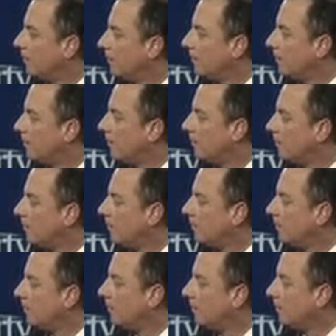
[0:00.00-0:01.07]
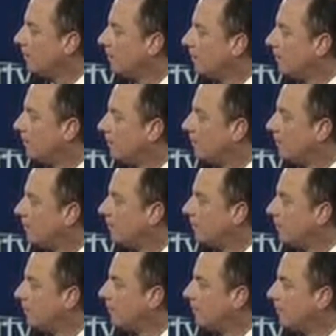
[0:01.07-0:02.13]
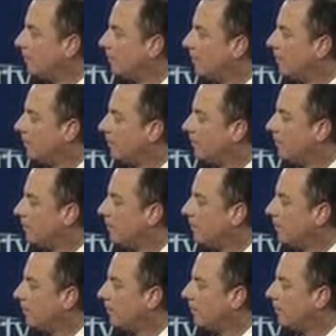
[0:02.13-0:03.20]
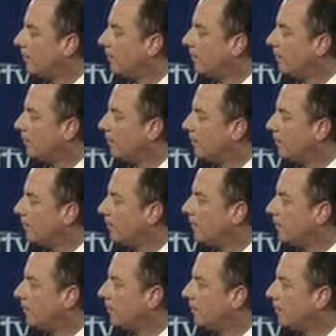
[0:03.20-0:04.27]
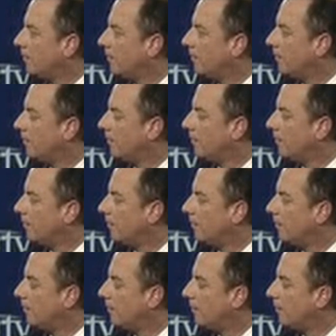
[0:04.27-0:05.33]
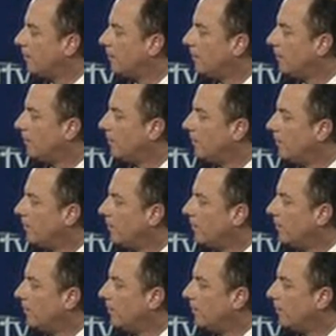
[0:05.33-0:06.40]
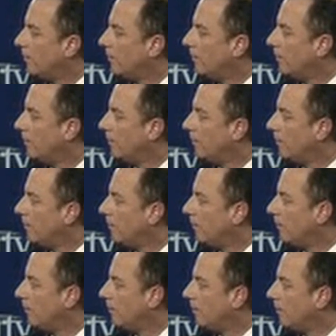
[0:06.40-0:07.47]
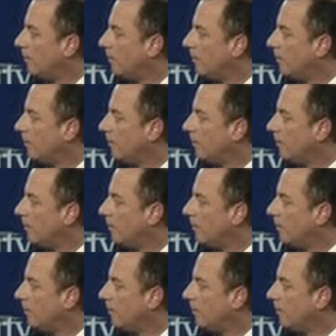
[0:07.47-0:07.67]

This person isn't speaking.